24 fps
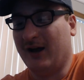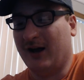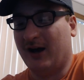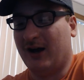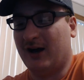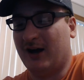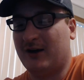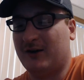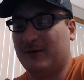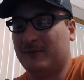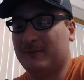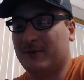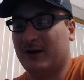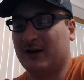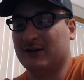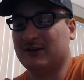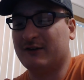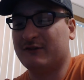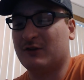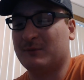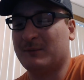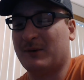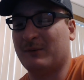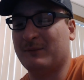I
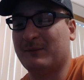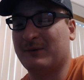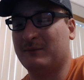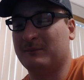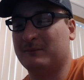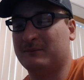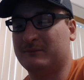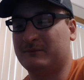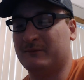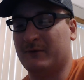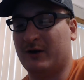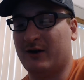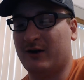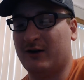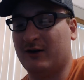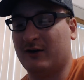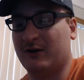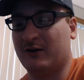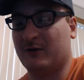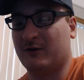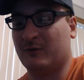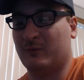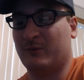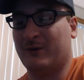love the moment
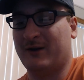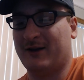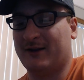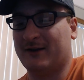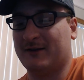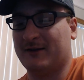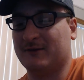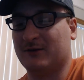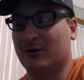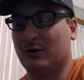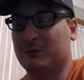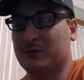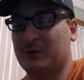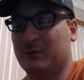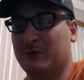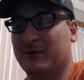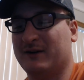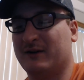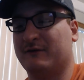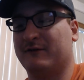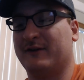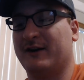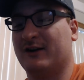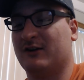when Obi-Wan
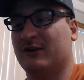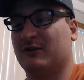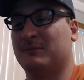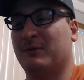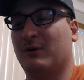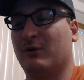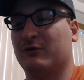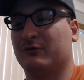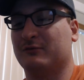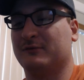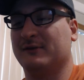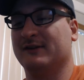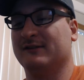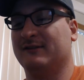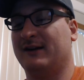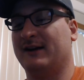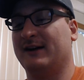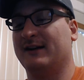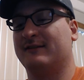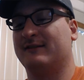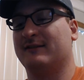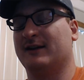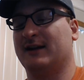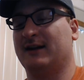and Vader both
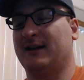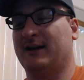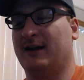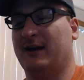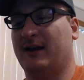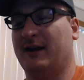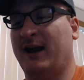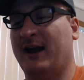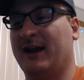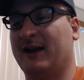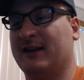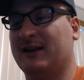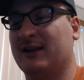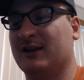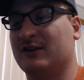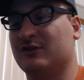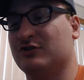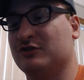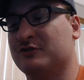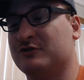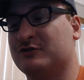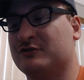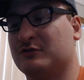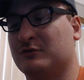realize that Anakin
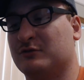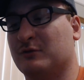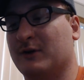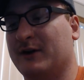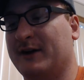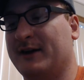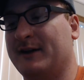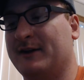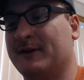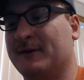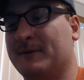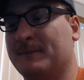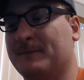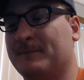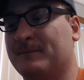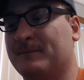destroyed